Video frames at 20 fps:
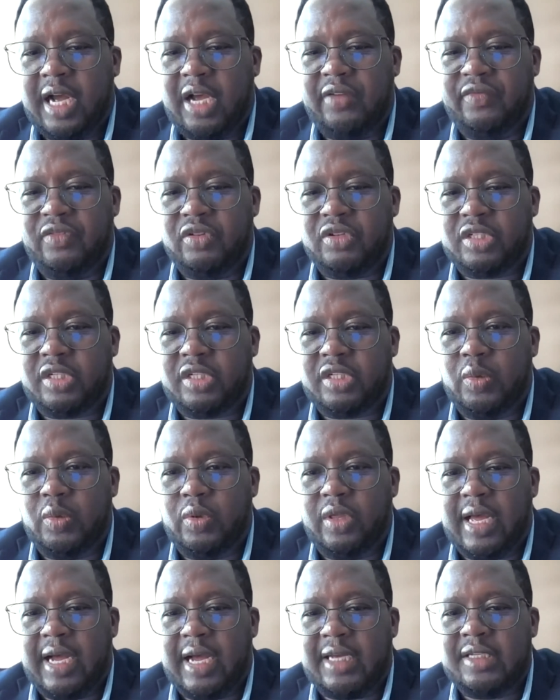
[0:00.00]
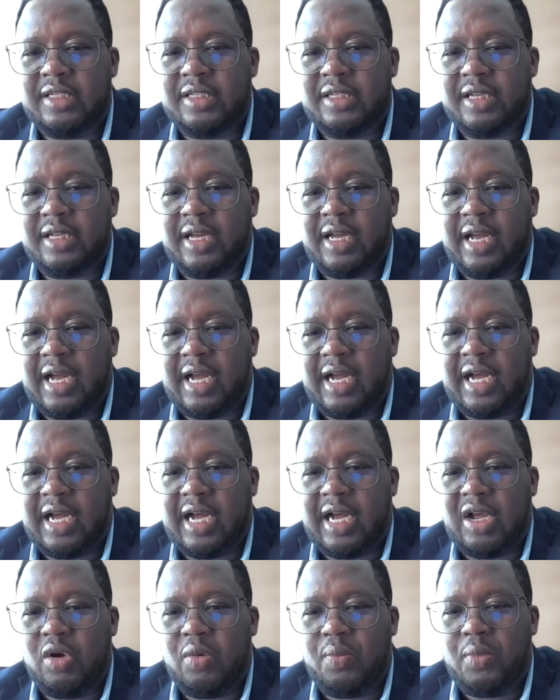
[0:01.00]
And if you're still with us,
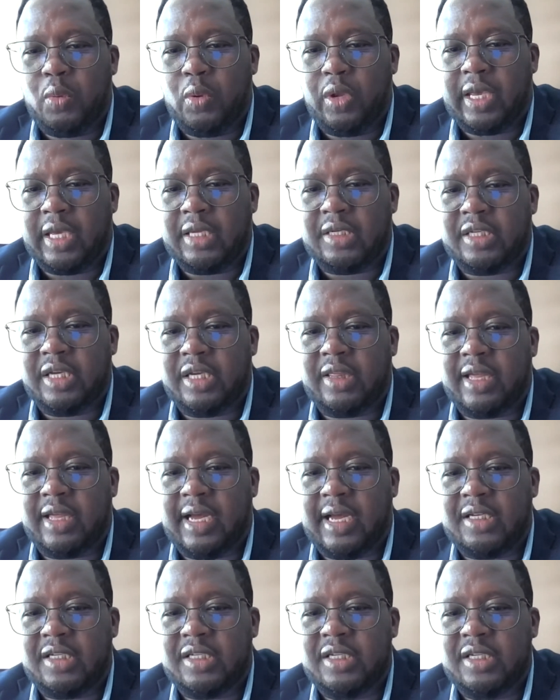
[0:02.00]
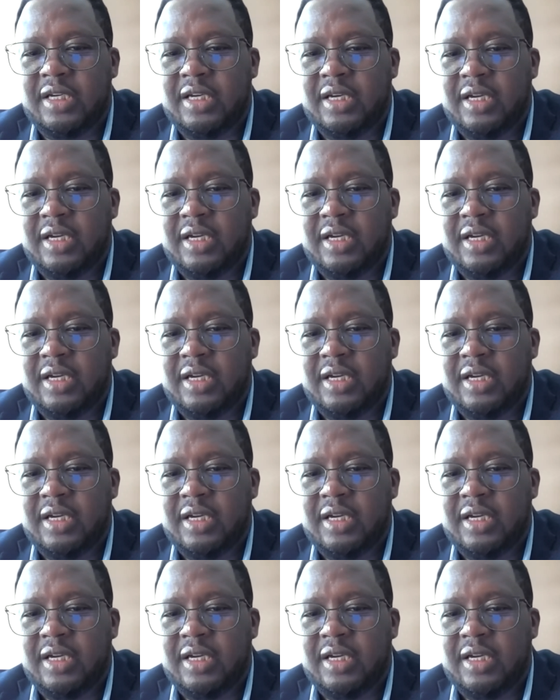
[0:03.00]
I hope we can take that.